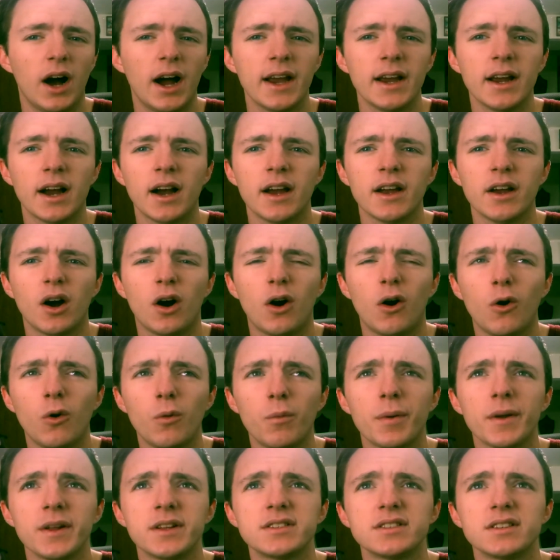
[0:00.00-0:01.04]
I
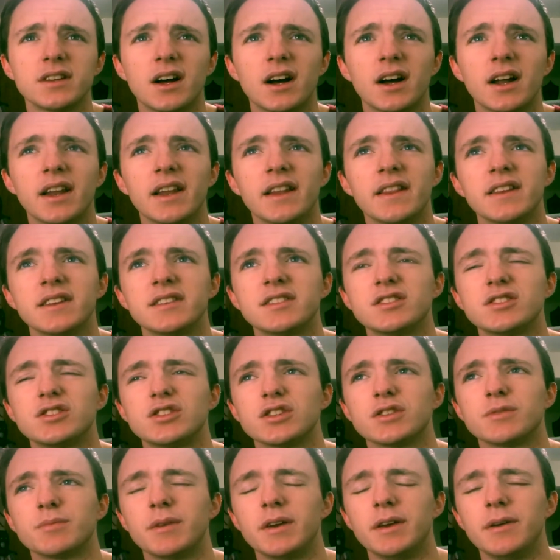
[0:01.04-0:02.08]
hope it's not, and this is
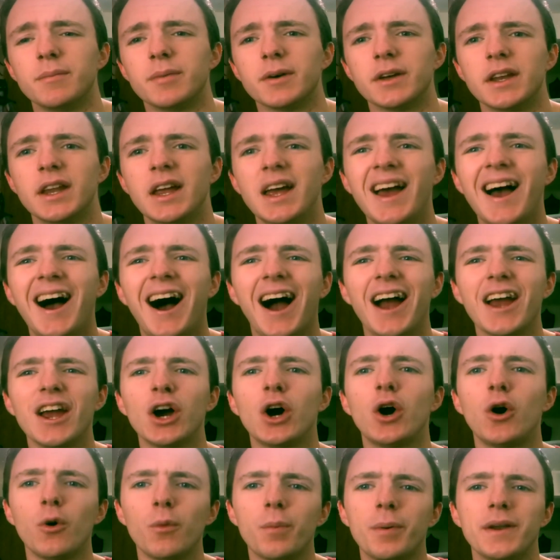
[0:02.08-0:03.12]
just me, but I
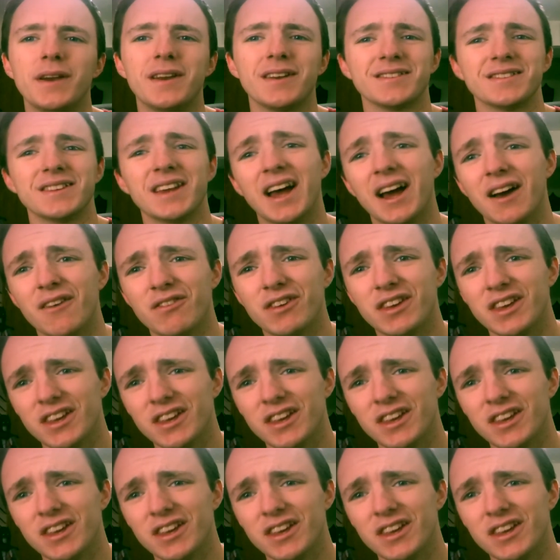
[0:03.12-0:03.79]
hope it doesn't have